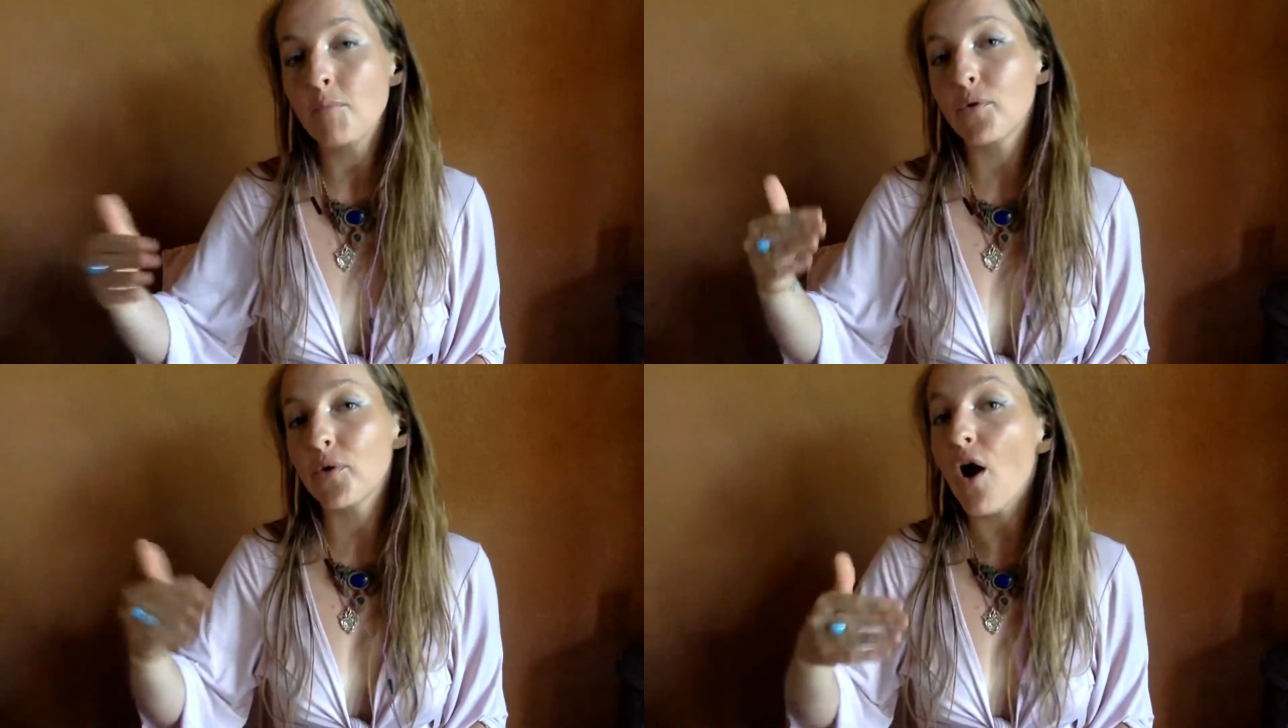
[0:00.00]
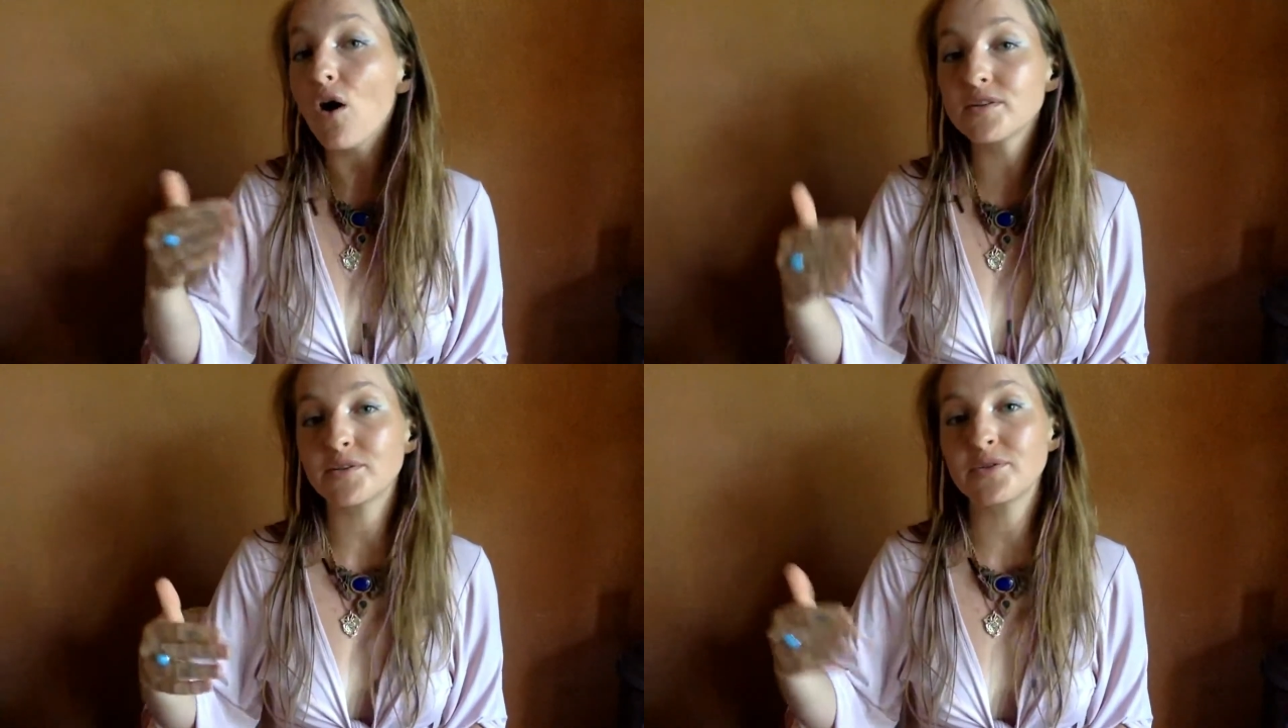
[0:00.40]
but we're
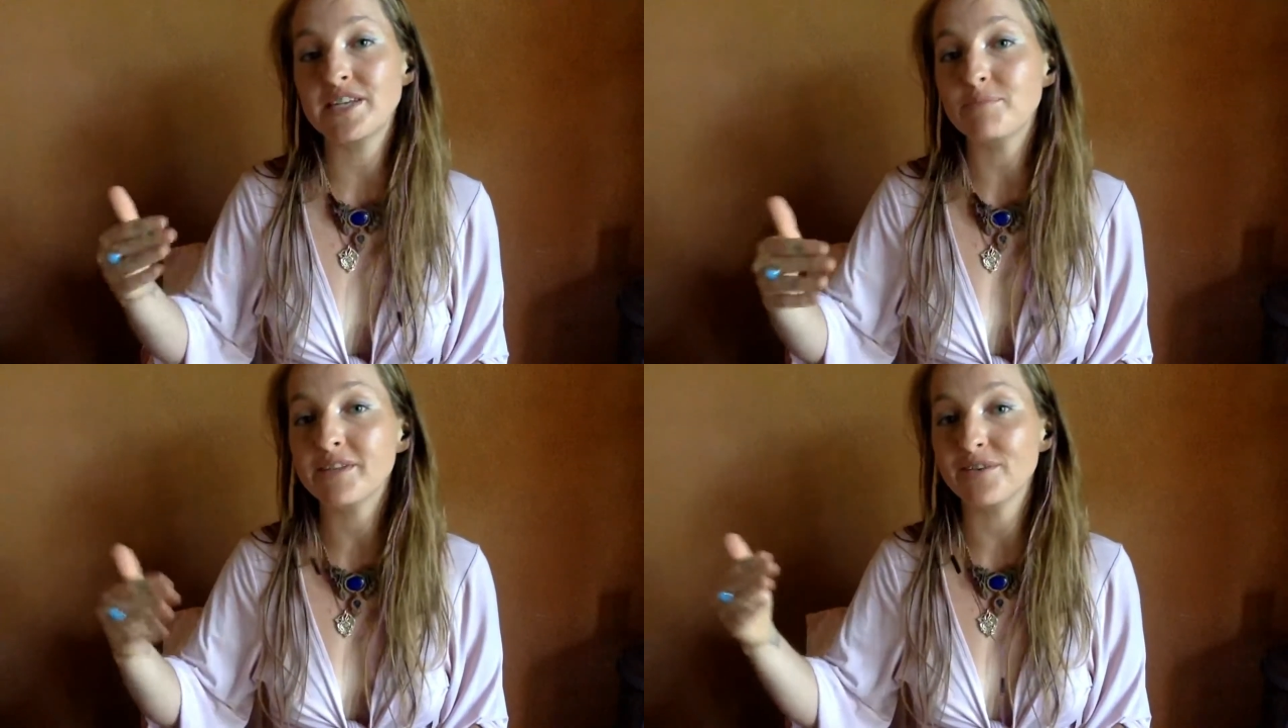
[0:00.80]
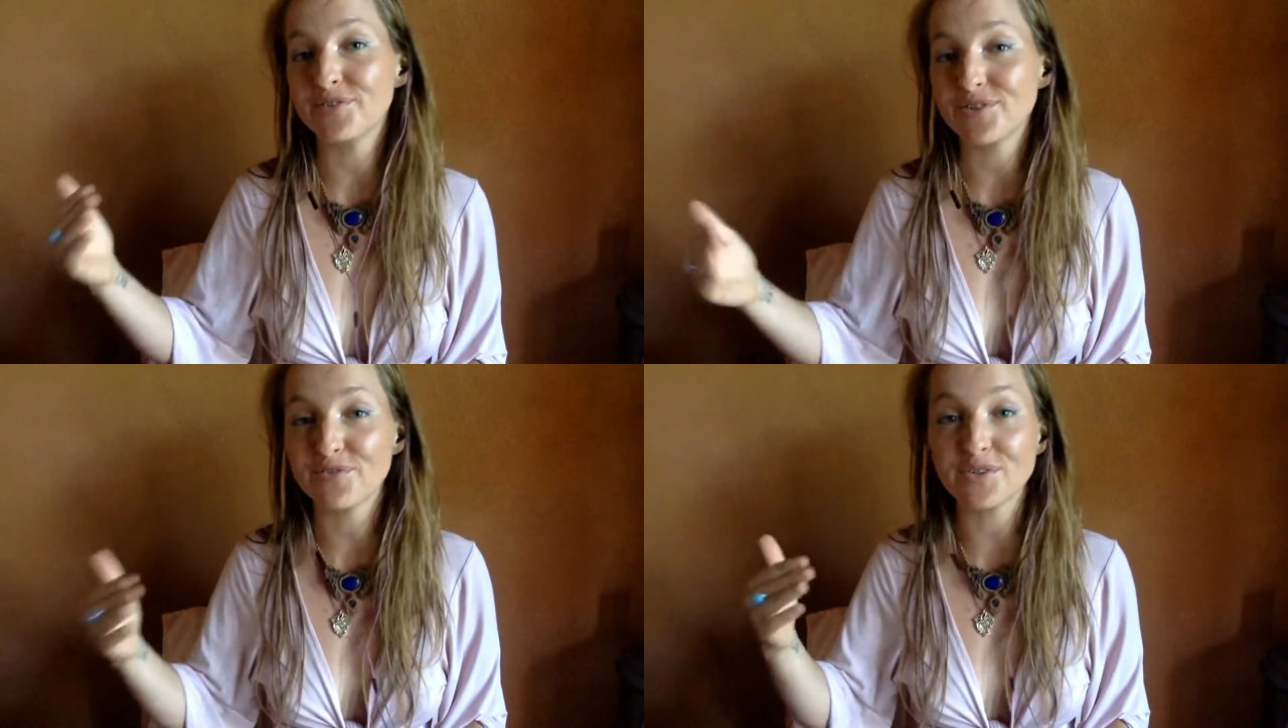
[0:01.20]
also deeply of
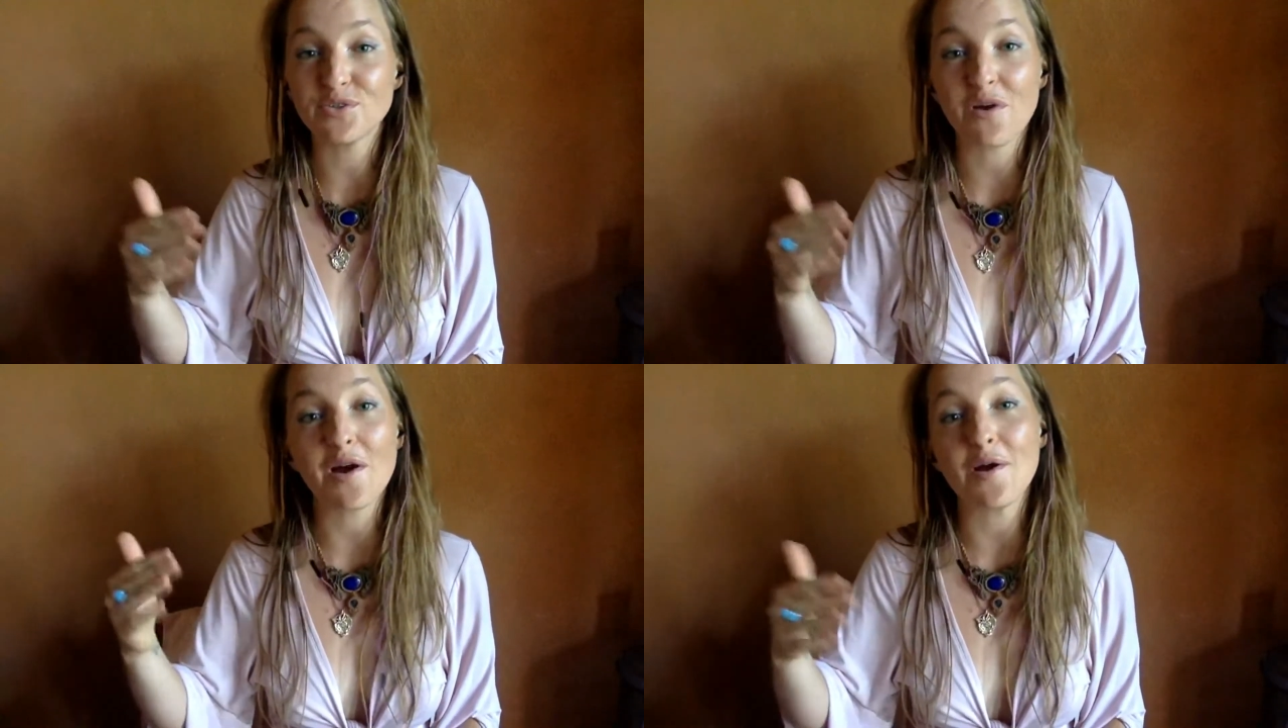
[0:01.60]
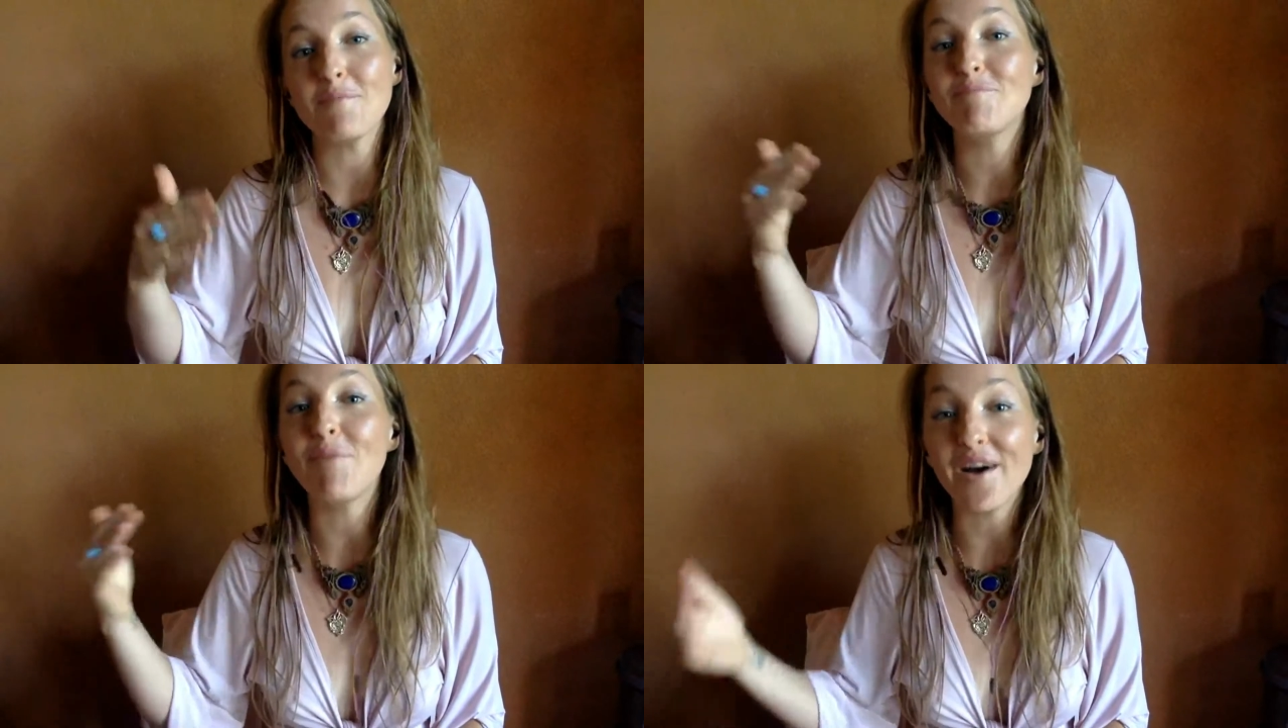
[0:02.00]
service through our
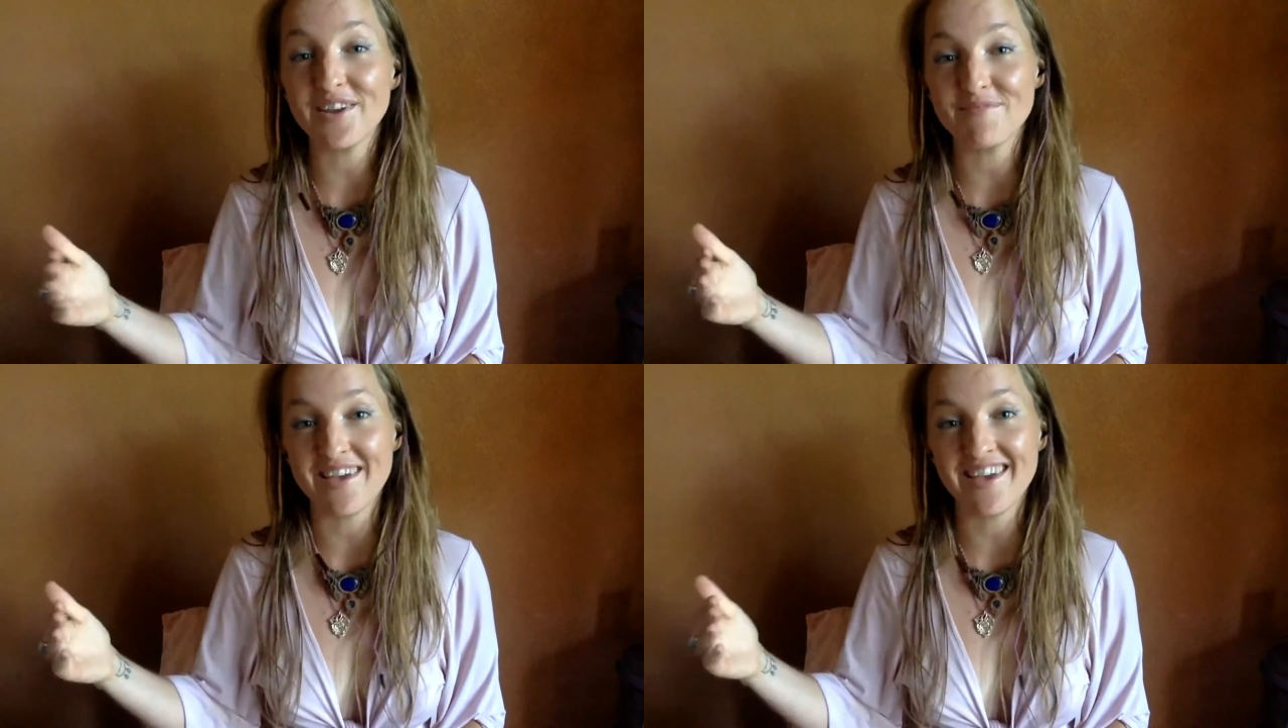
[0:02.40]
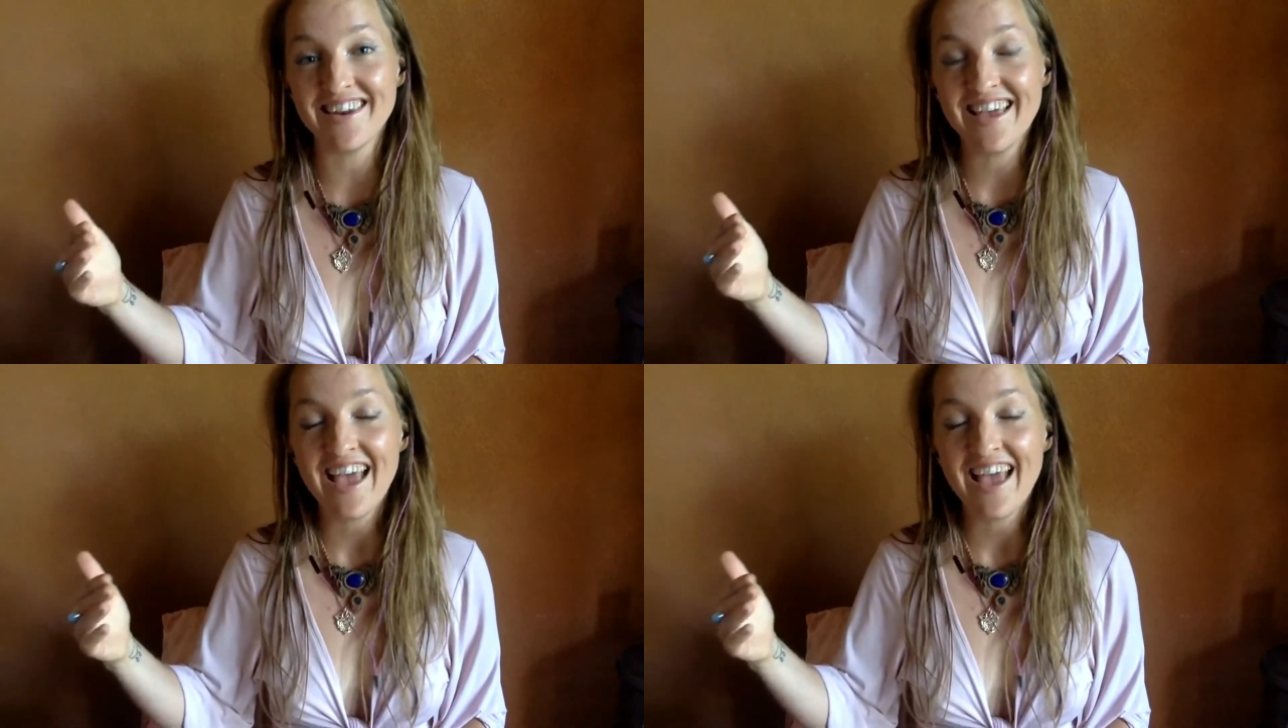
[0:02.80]
embodiment.